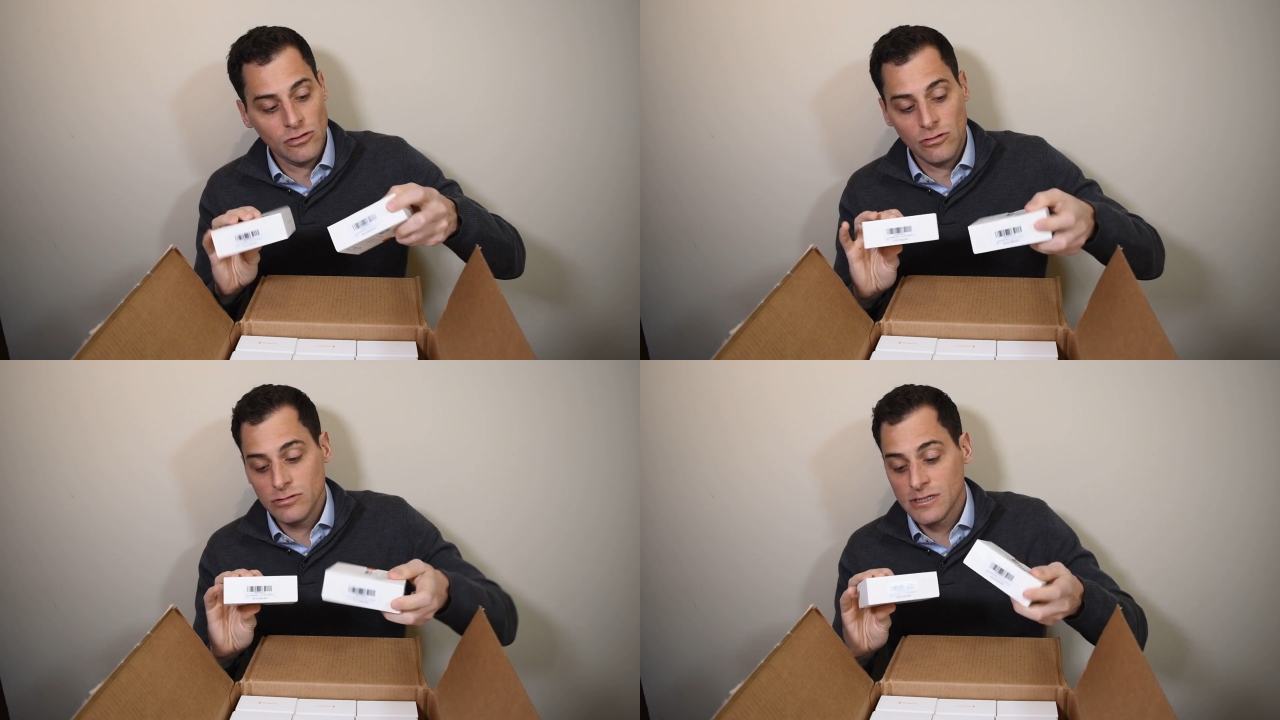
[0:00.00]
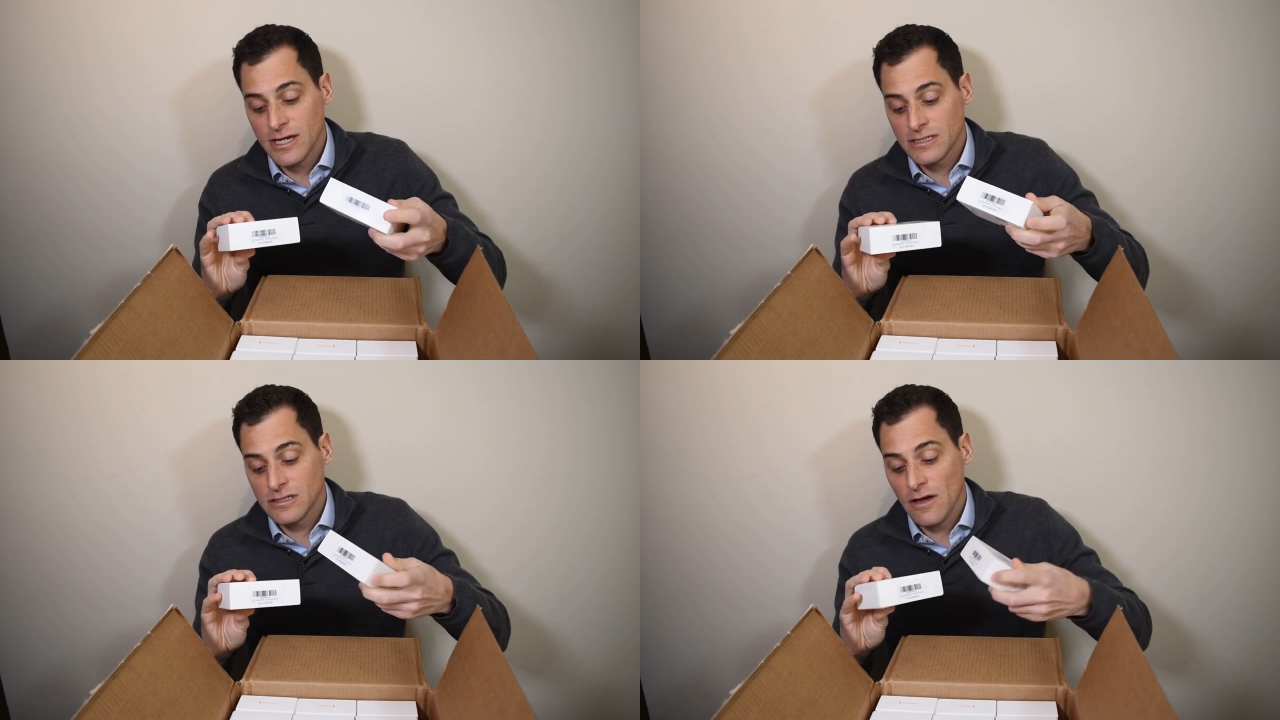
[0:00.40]
2
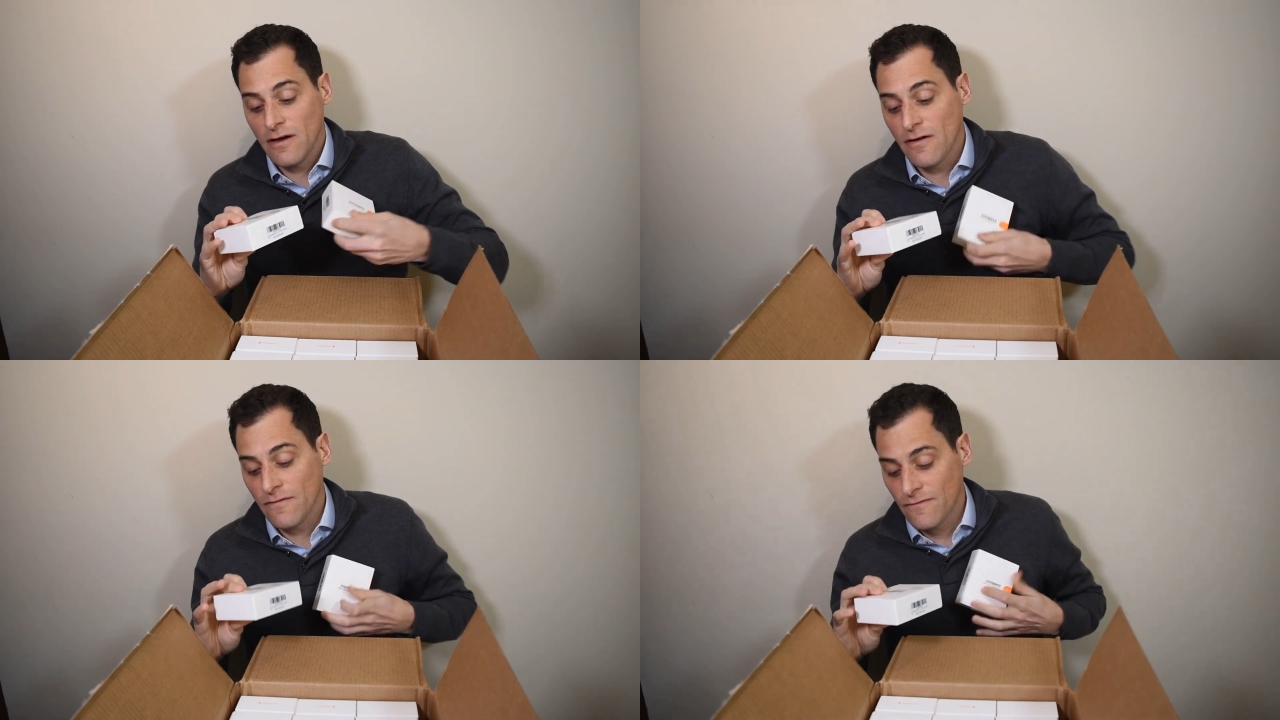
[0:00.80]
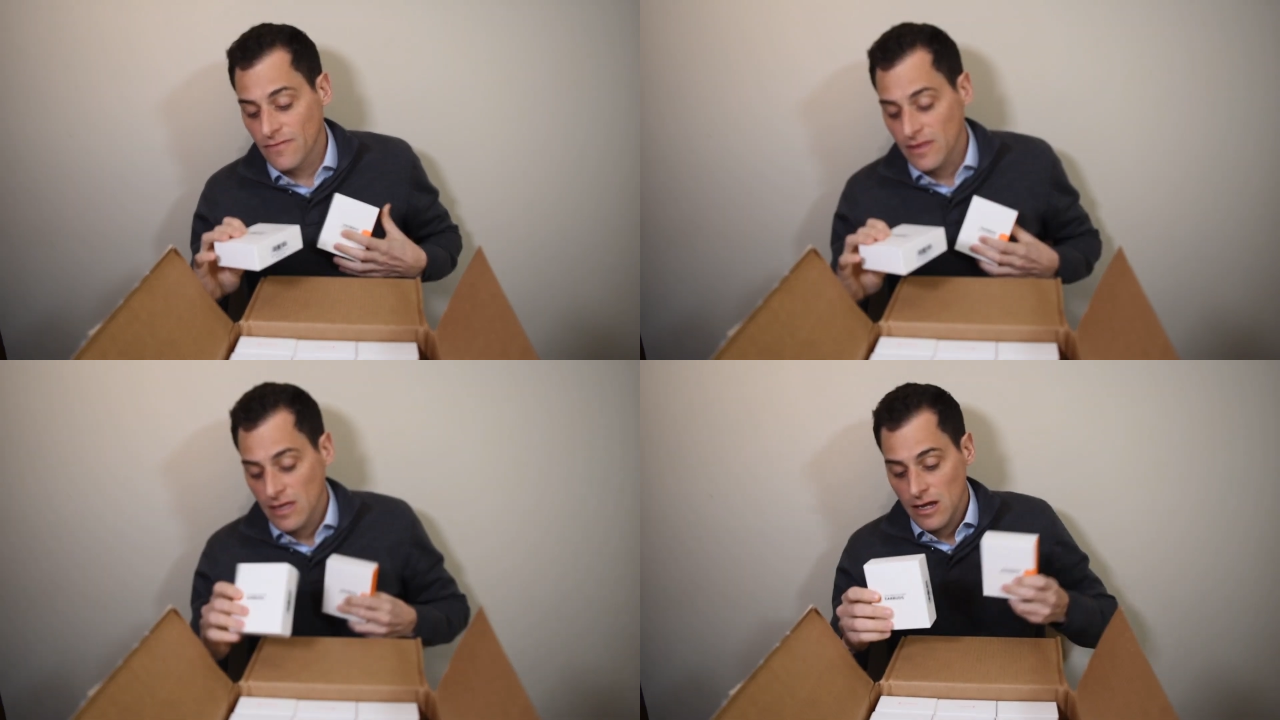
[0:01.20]
sets
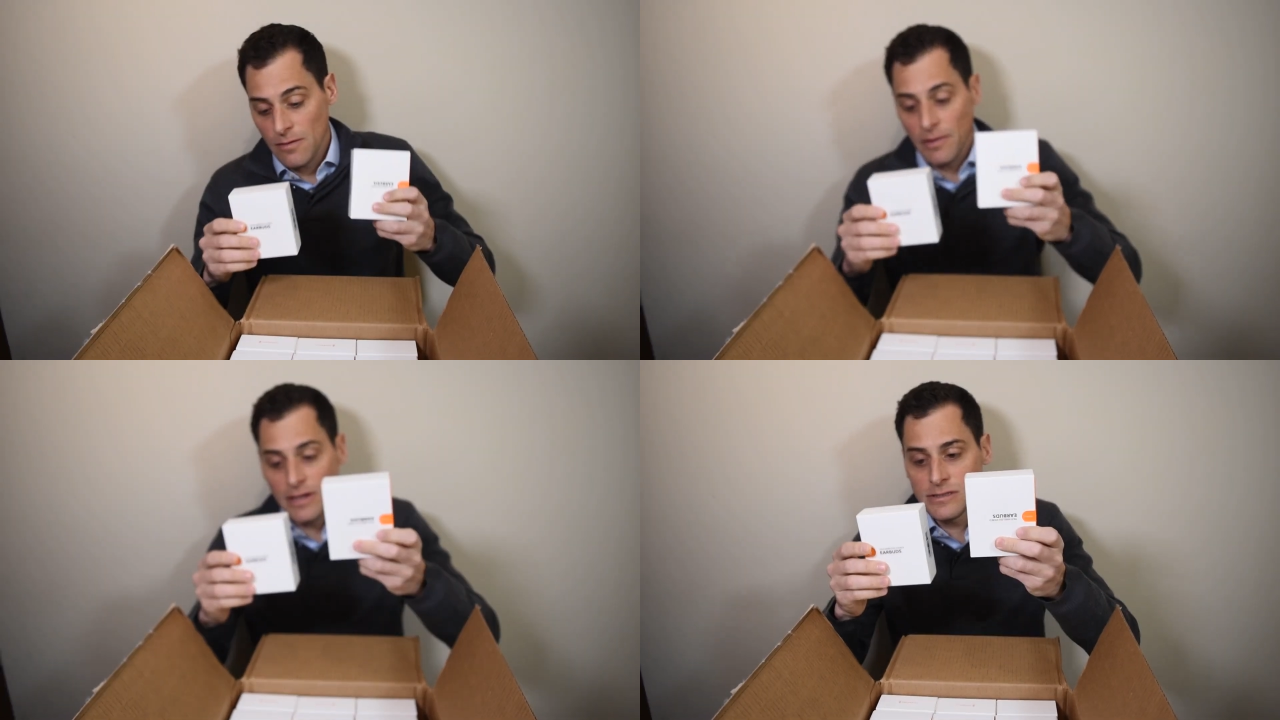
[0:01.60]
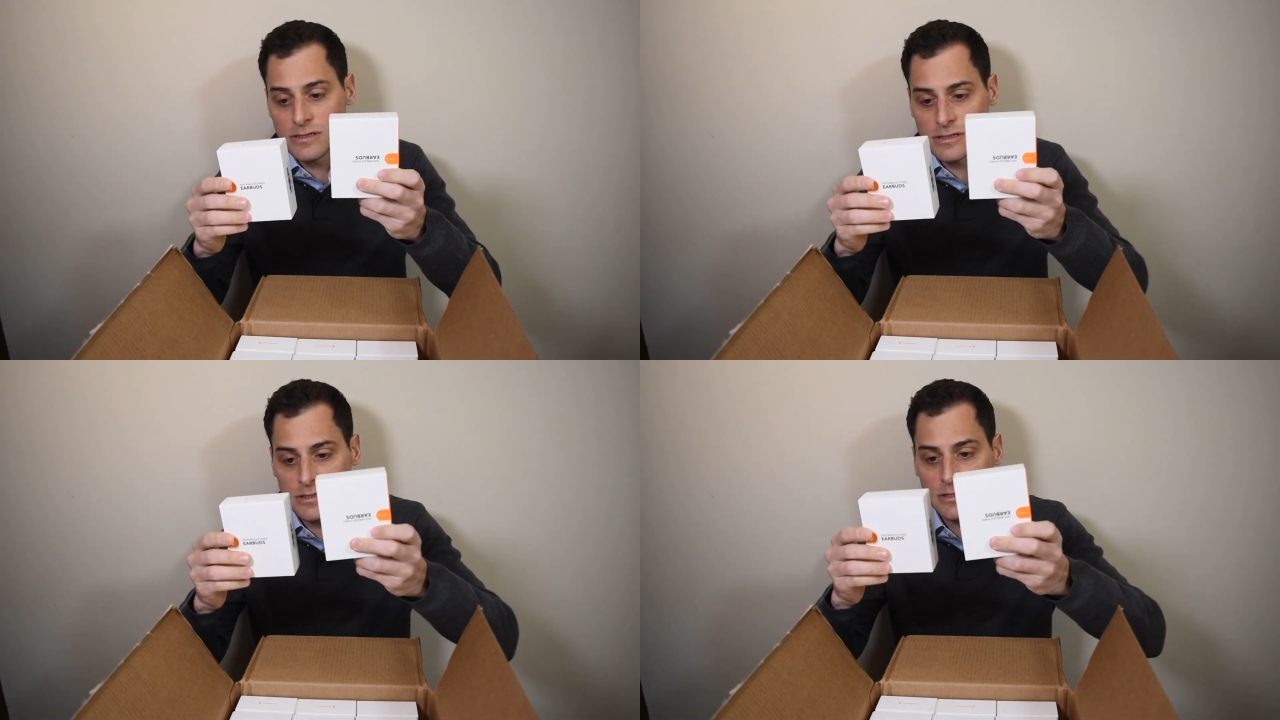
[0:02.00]
of the
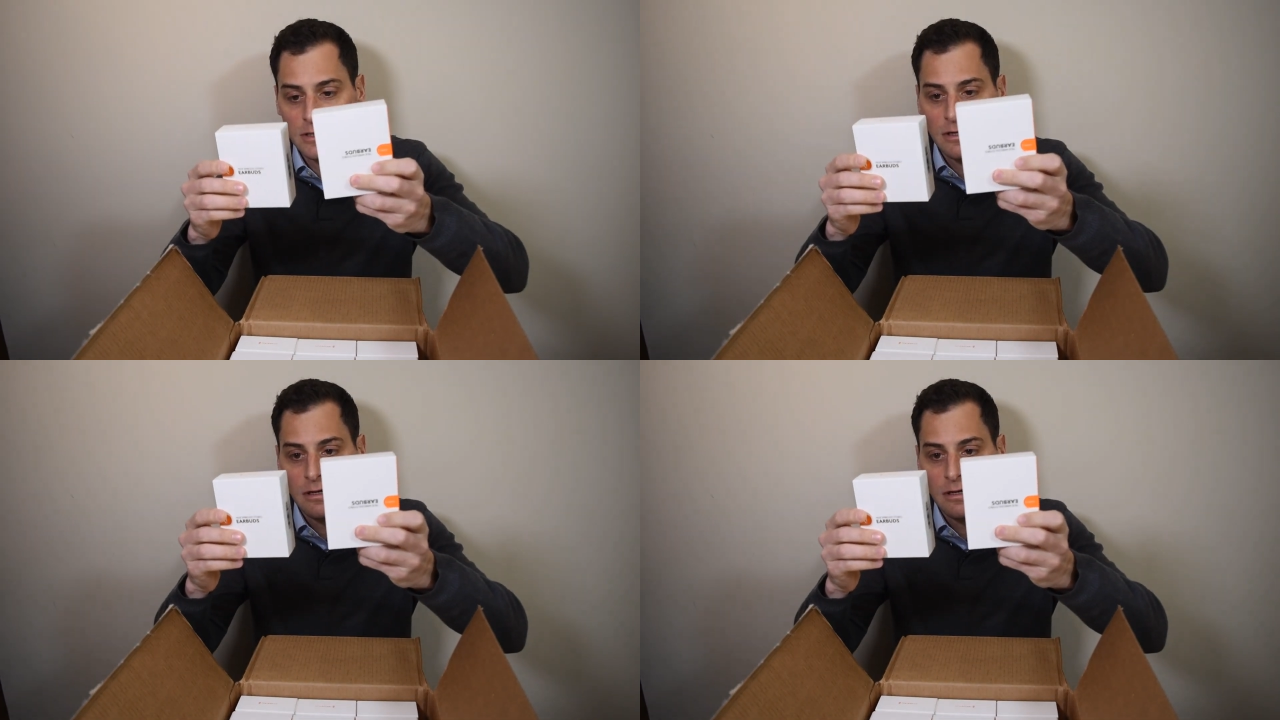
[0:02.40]
earbuds,